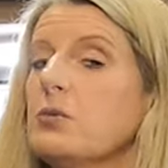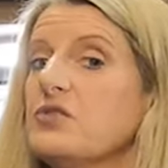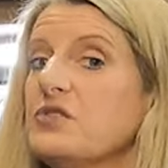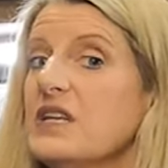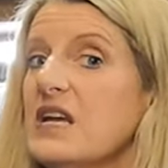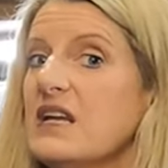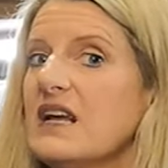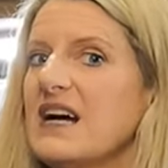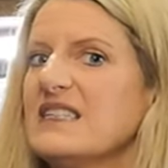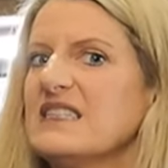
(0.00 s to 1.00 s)
it was neat
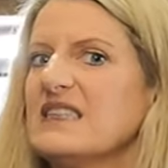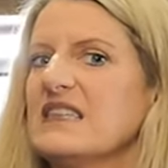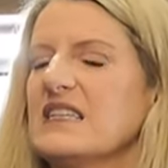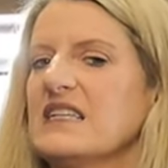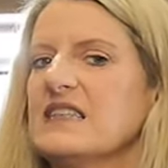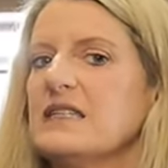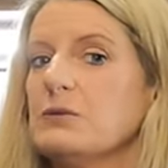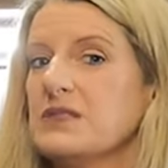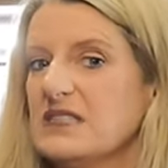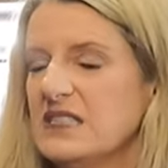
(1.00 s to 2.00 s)
I didn't think that
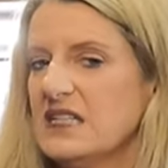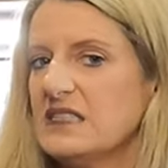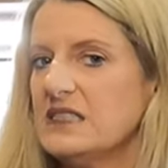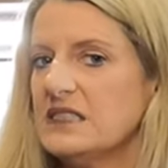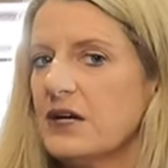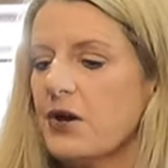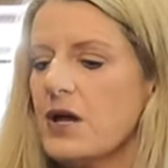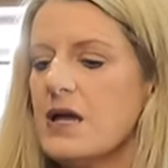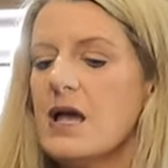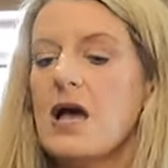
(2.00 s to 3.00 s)
it was
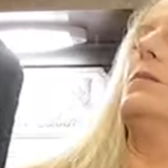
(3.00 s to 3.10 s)
necessary